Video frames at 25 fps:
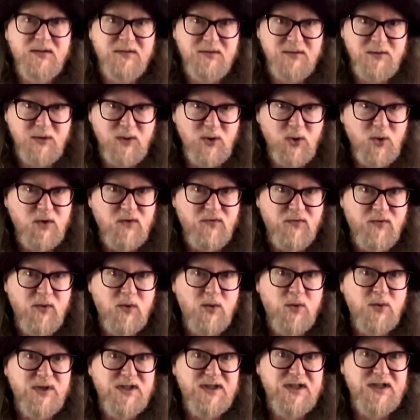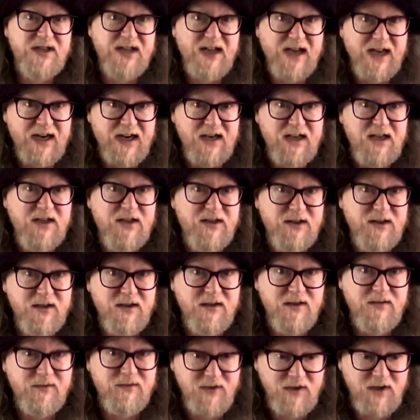Look forward to that in
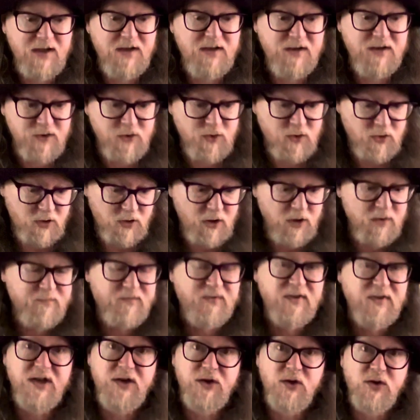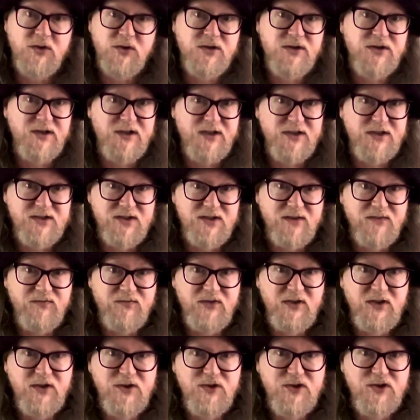the, in the hopefully not too distant
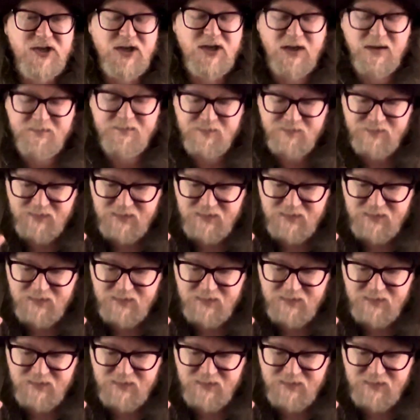future,